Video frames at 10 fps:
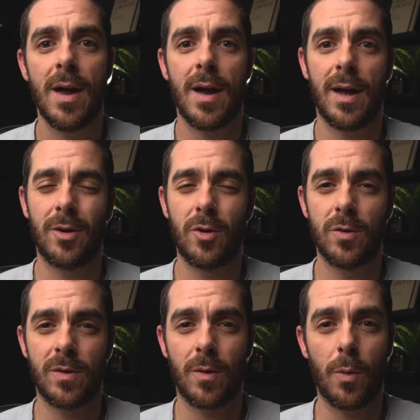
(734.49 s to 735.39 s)
and a
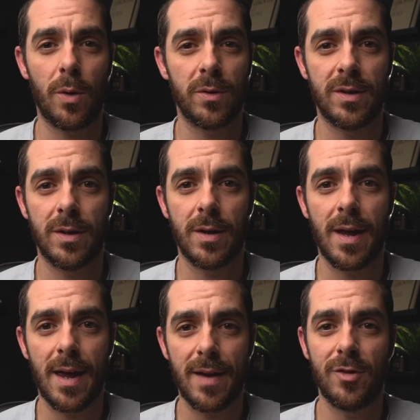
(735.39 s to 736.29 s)
good quality
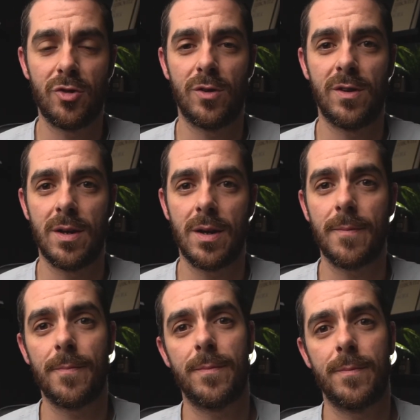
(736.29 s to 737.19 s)
heavy duty
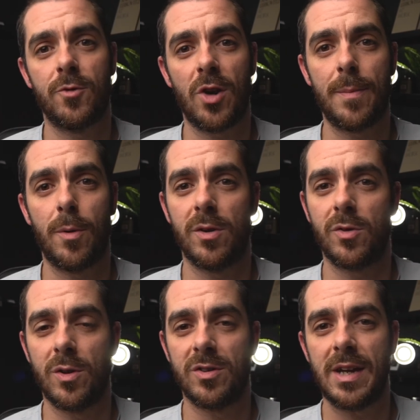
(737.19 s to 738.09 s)
tripod is
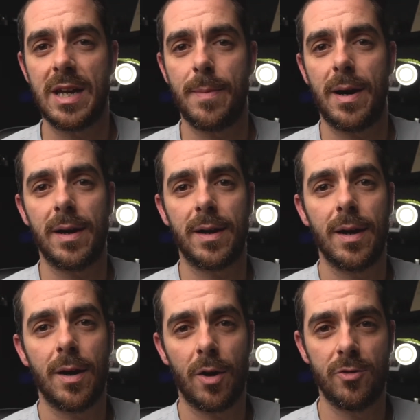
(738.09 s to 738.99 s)
going to set you back
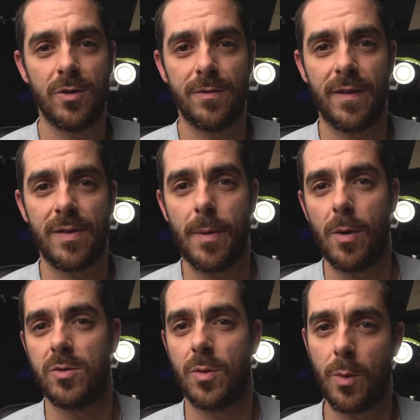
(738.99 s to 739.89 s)

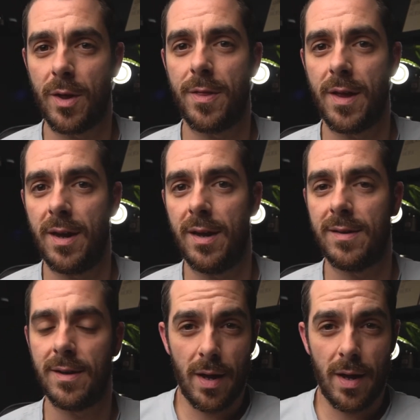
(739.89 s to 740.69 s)
£150 with the head.